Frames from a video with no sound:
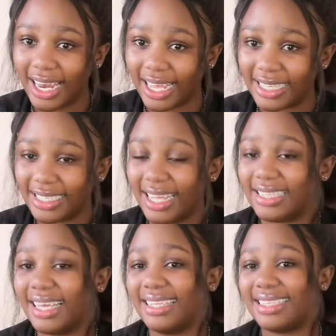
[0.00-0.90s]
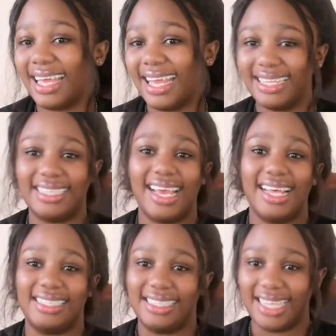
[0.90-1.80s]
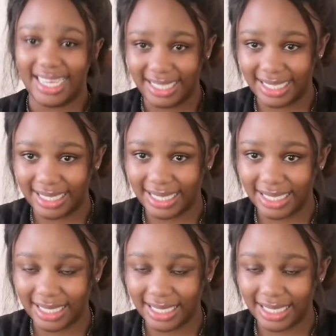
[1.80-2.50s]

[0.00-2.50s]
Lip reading: license. It's easy as that.